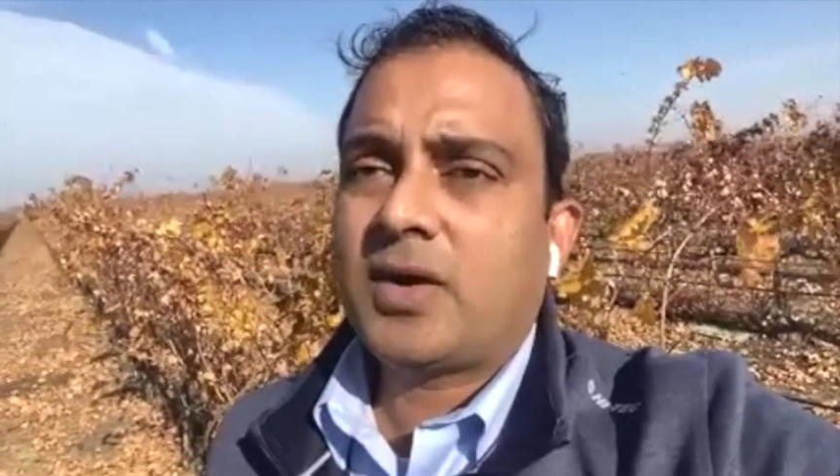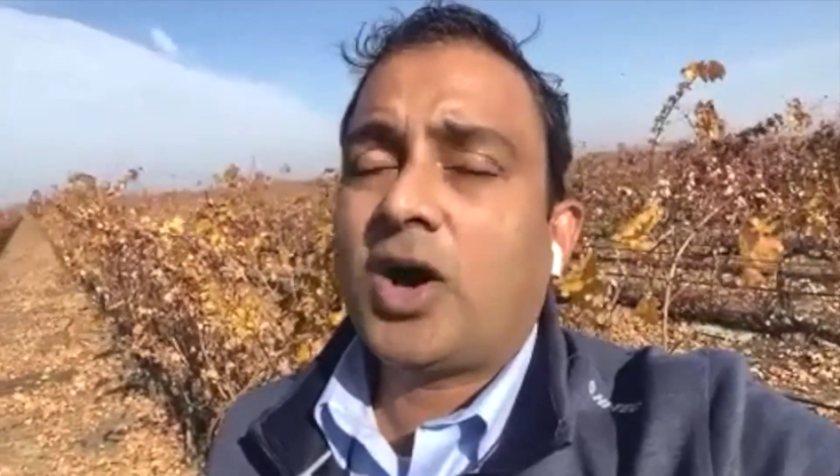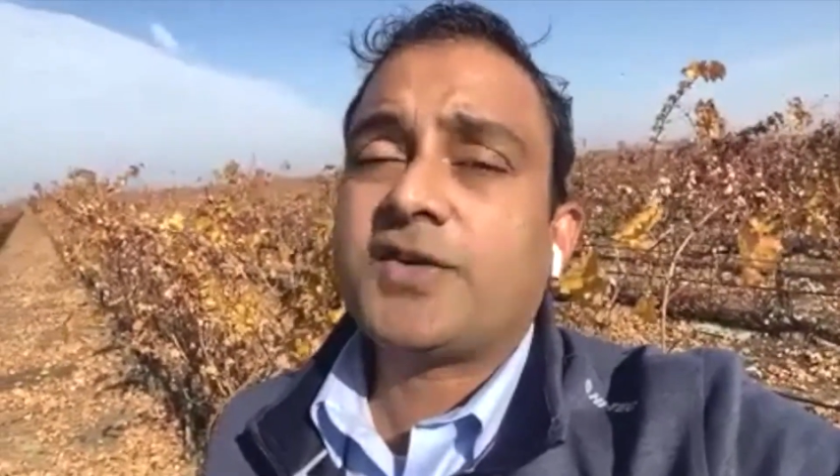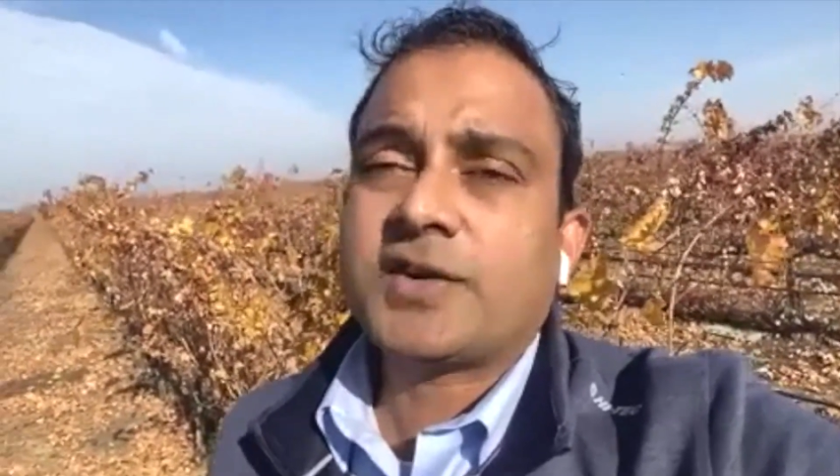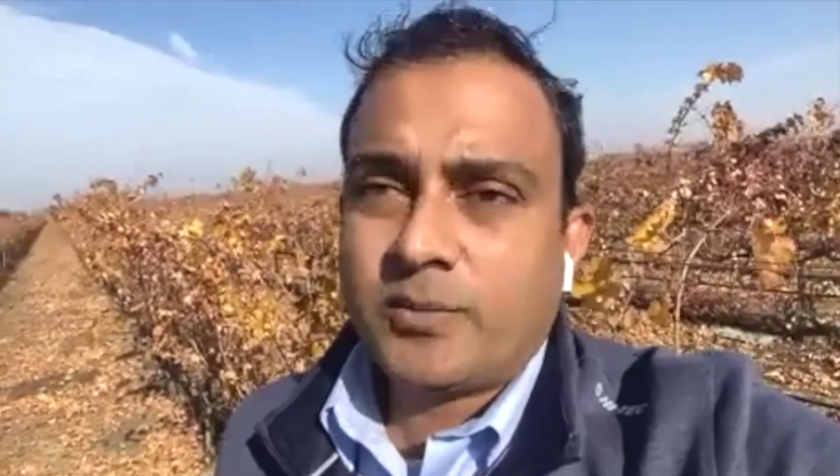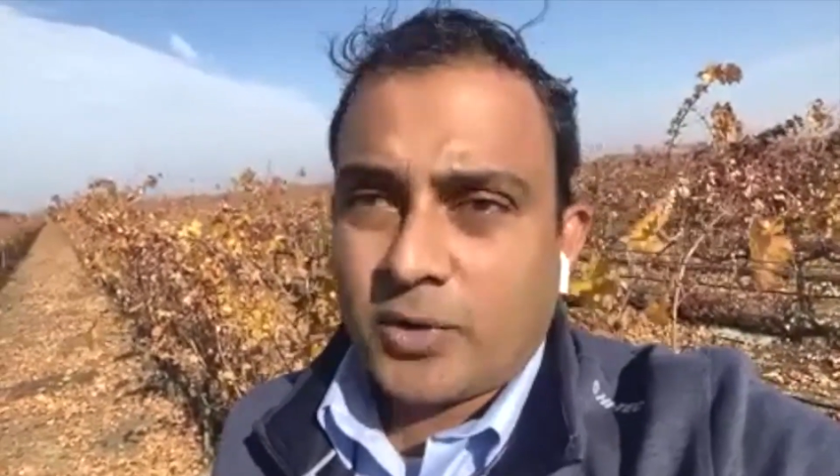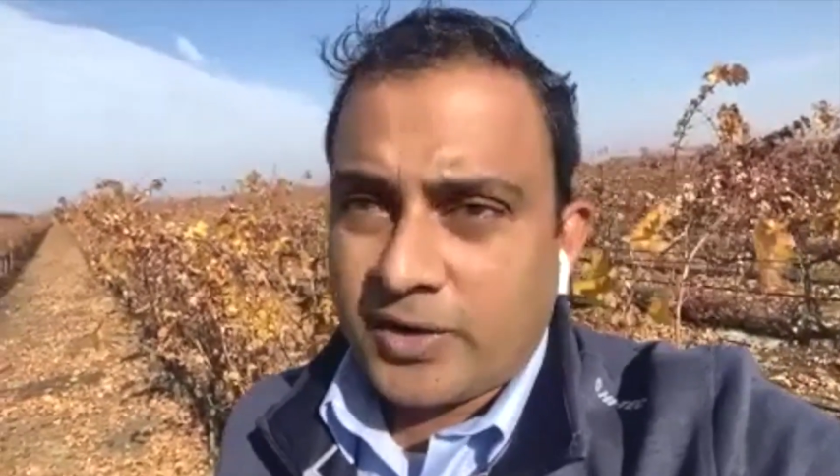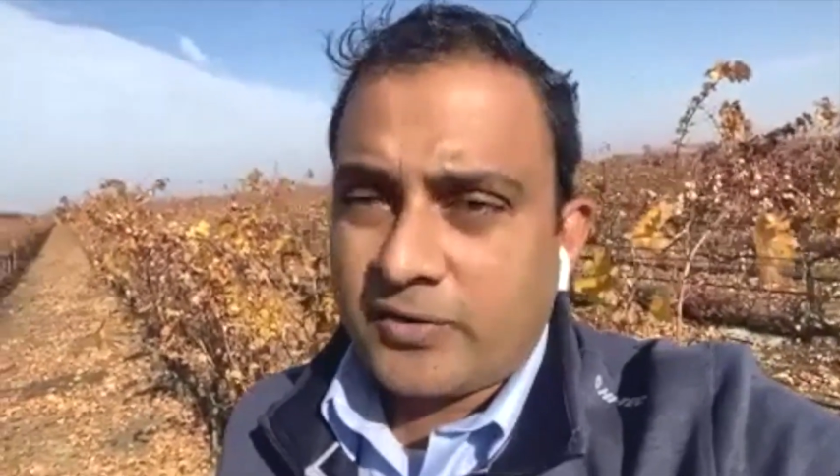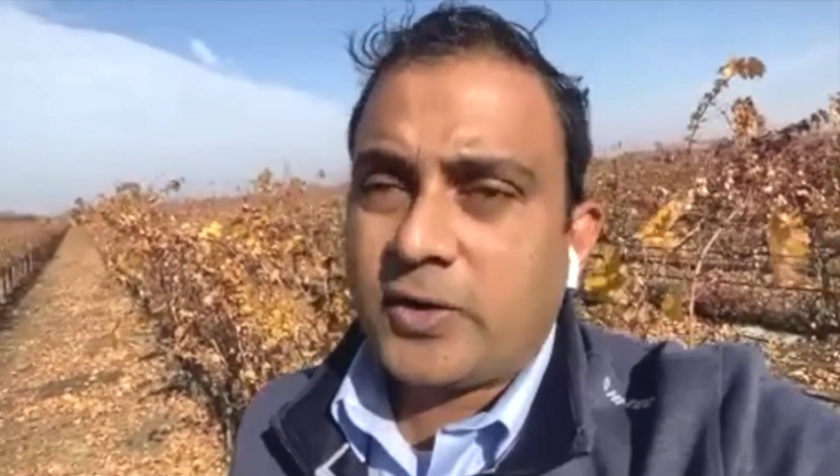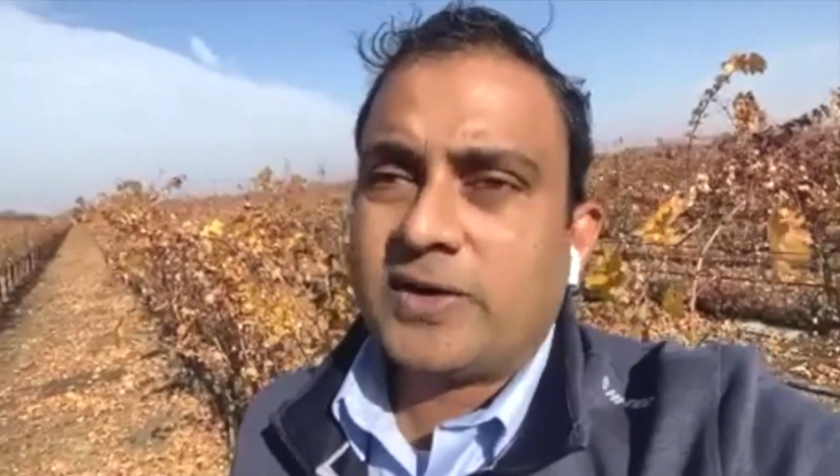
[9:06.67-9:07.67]
cost
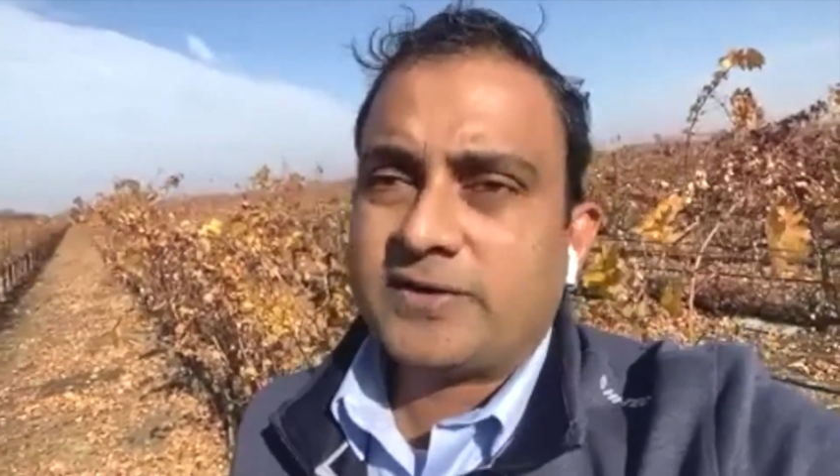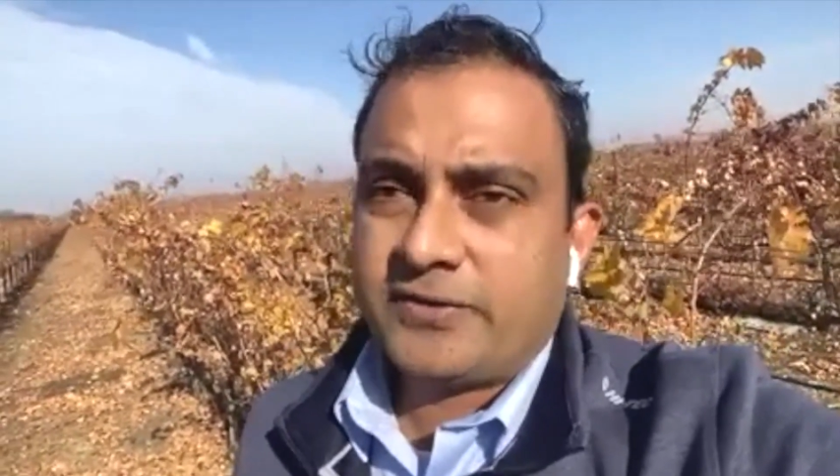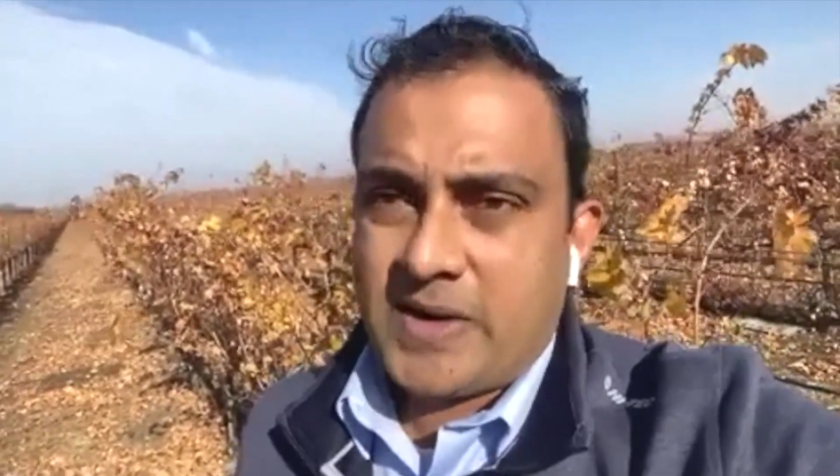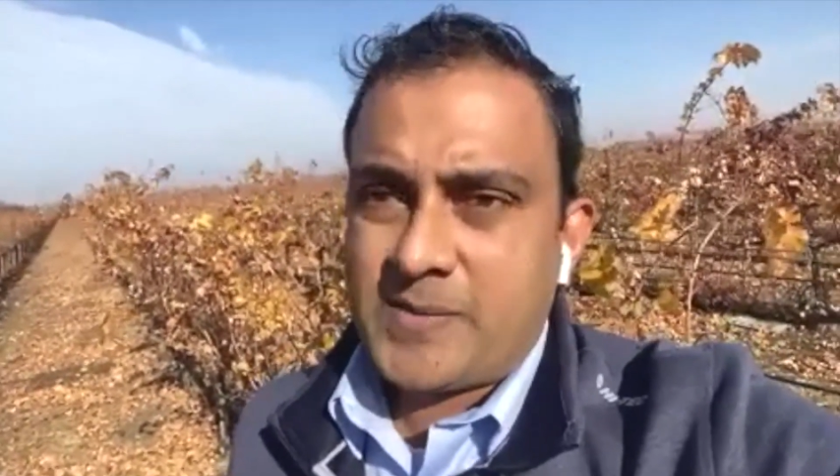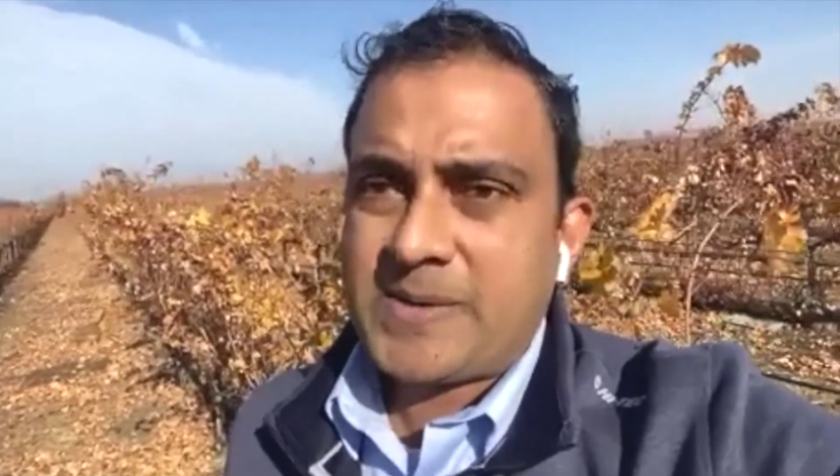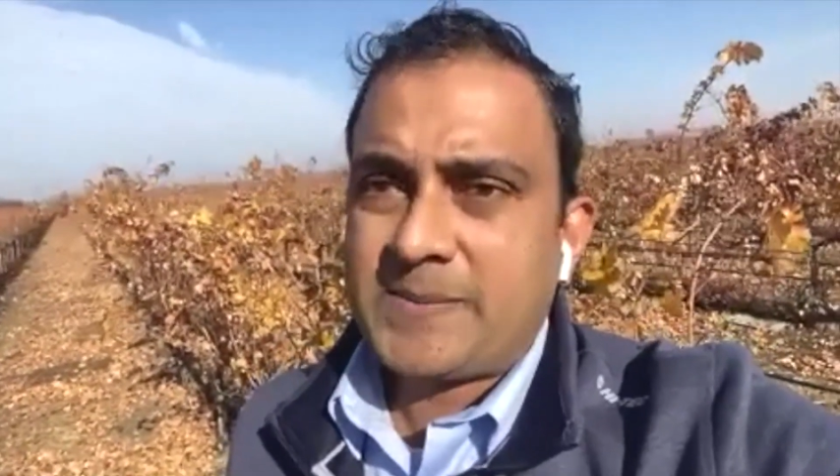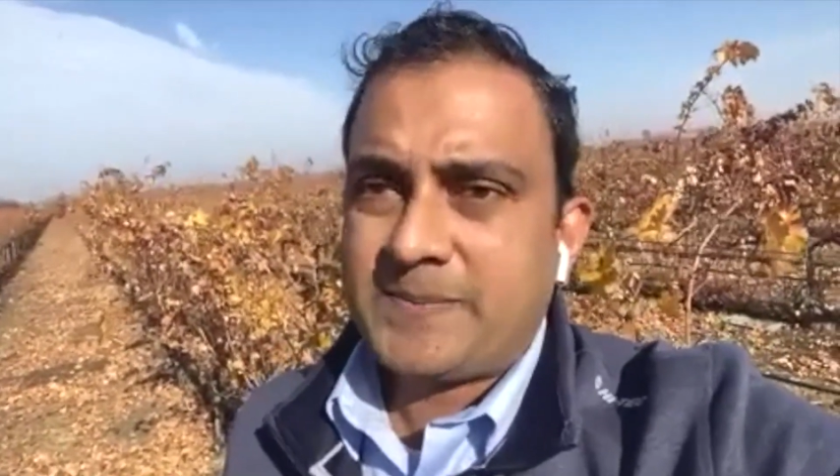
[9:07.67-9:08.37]
component for you as a farmer.